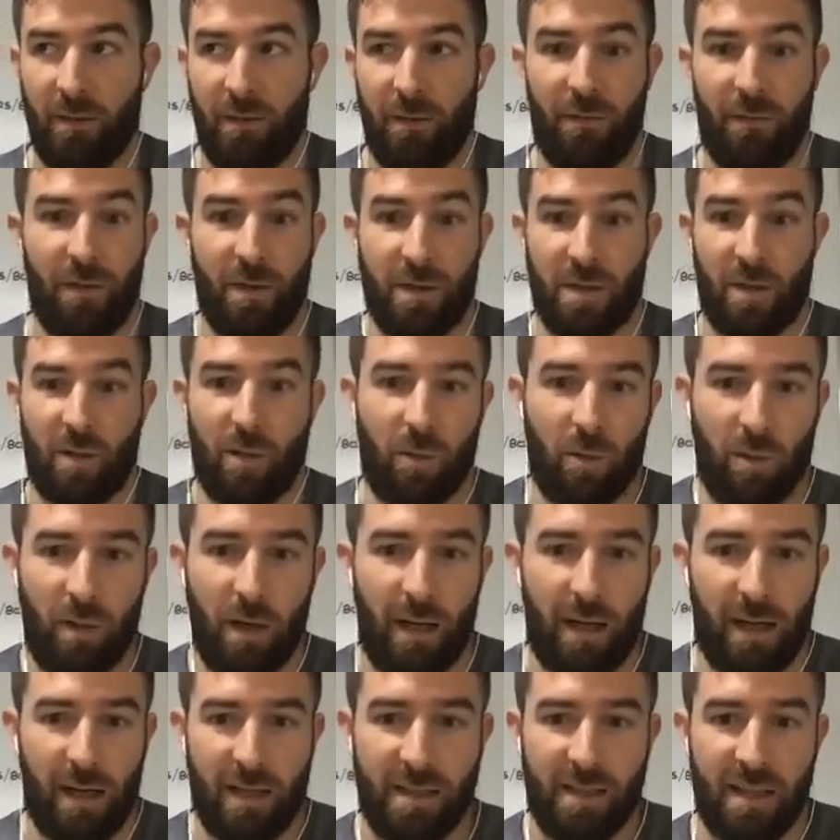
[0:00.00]
physical,
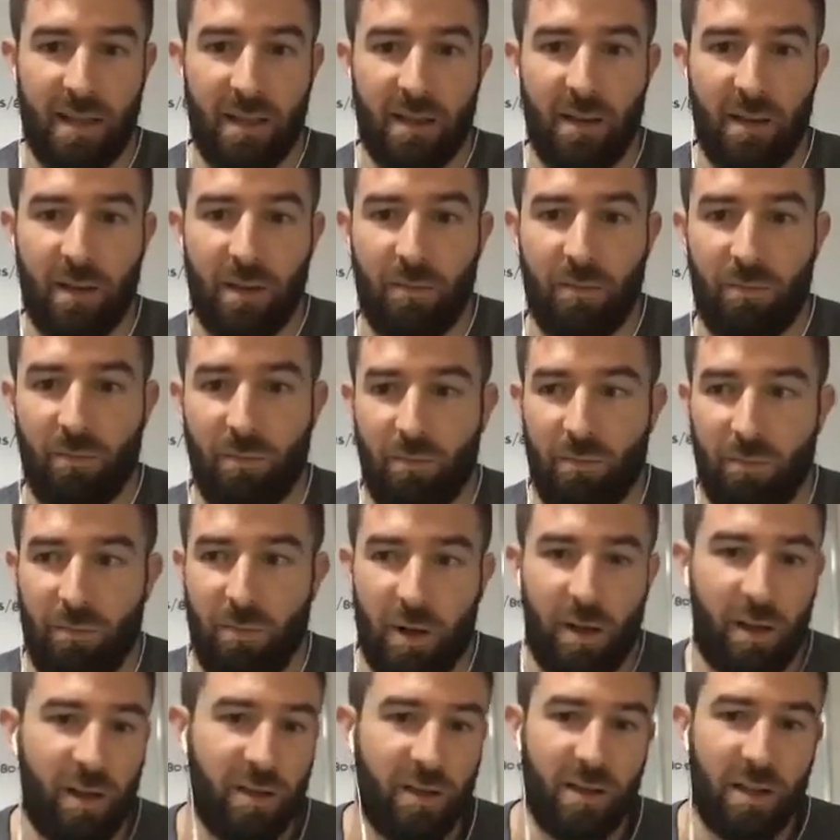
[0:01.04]
like I said,
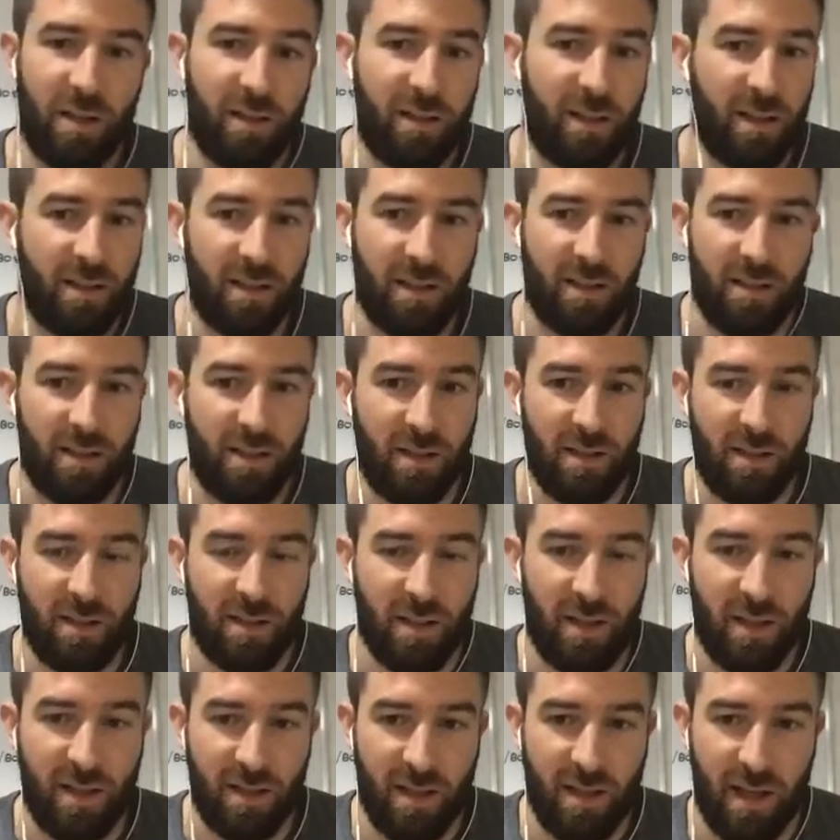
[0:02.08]
running a certain distance in a
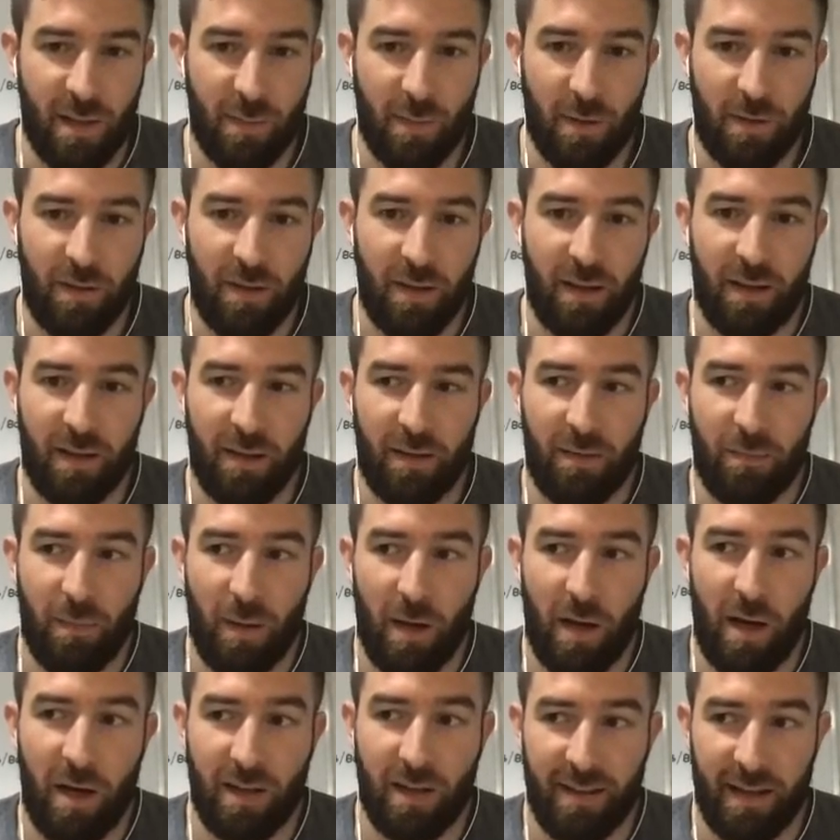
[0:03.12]
certain time. I think
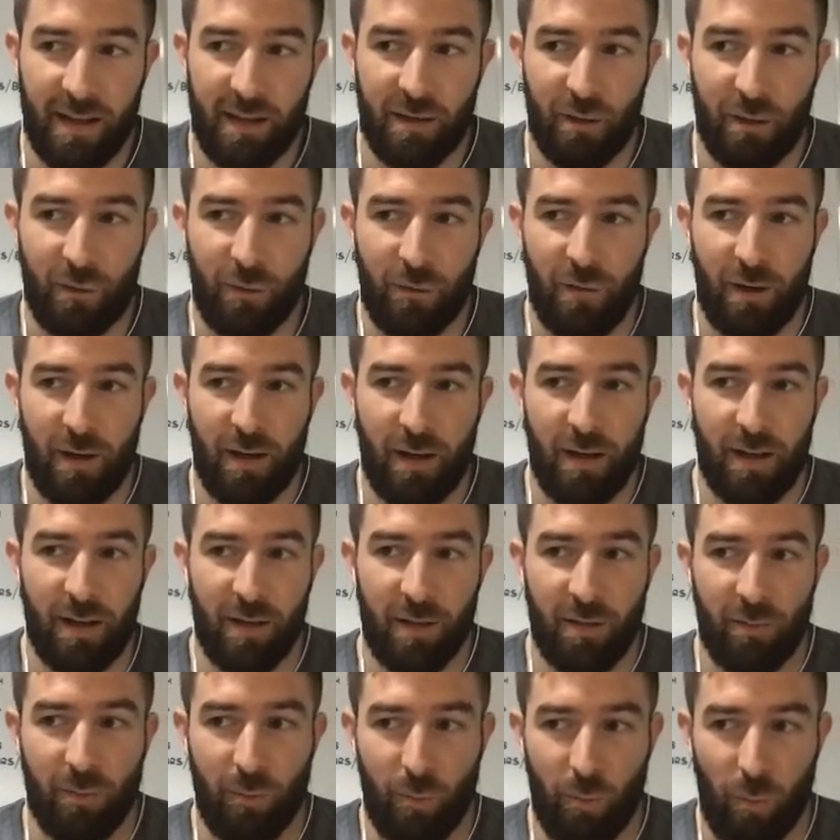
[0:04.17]

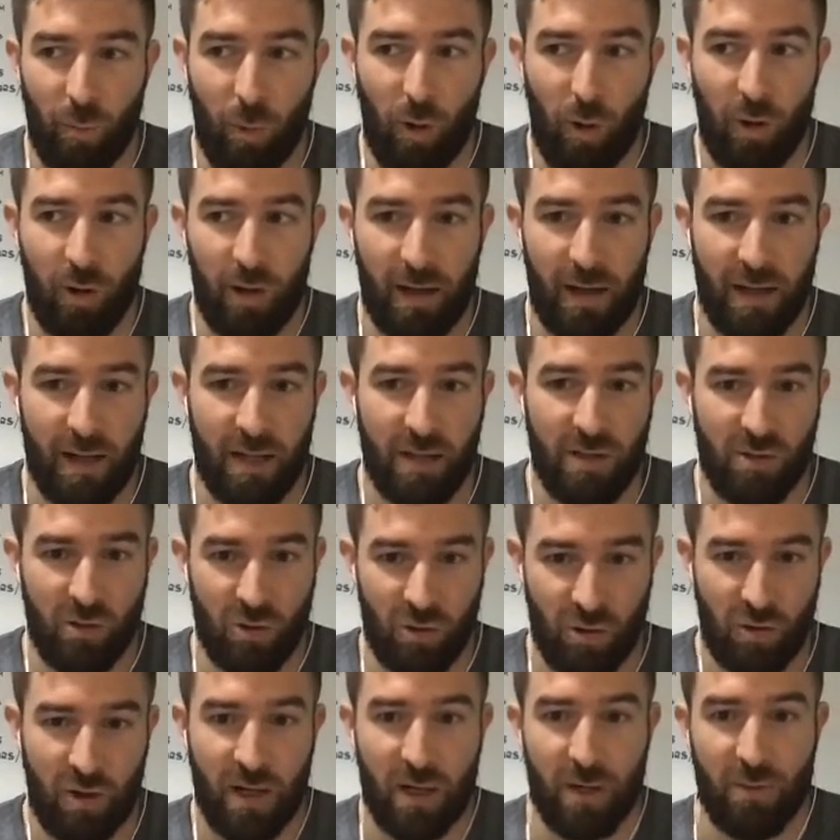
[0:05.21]
identifying what it is you're
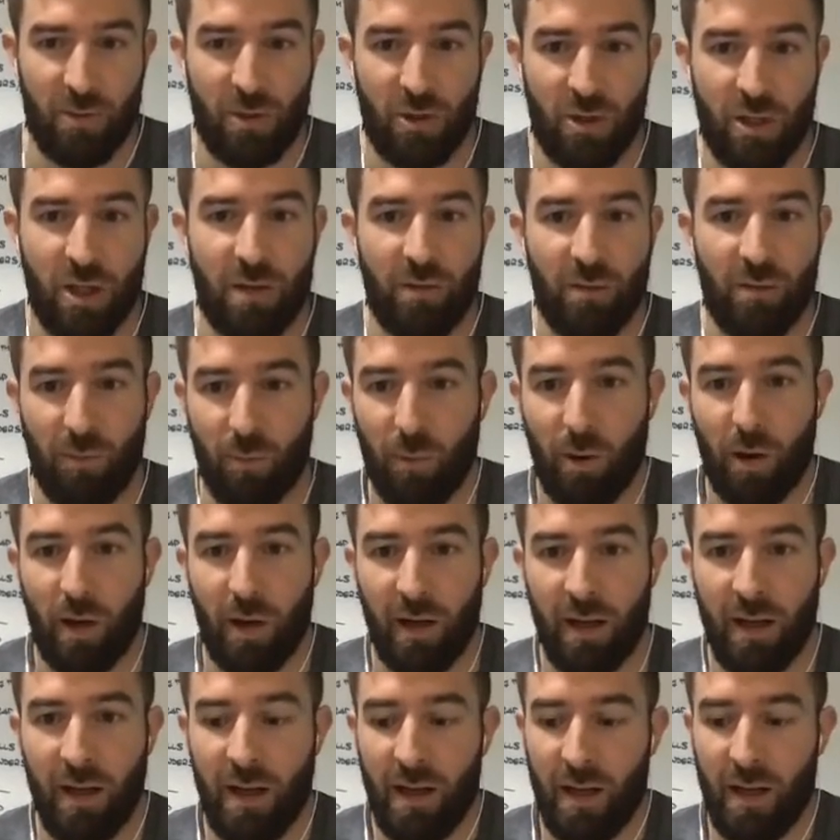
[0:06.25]
trying to achieve and
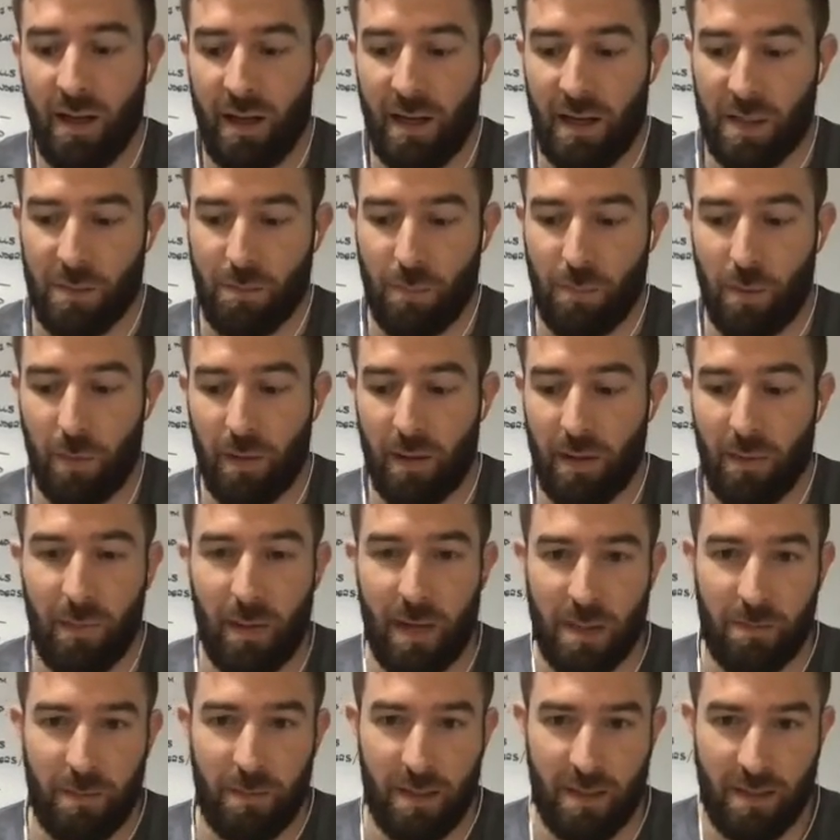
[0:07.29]
why is probably the
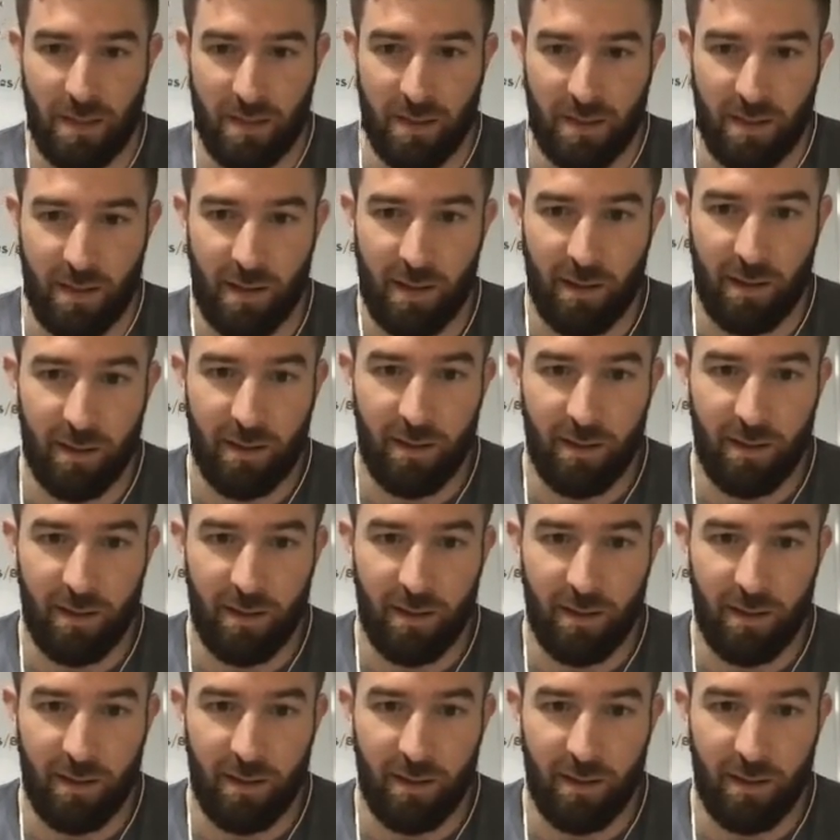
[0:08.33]
best place to start.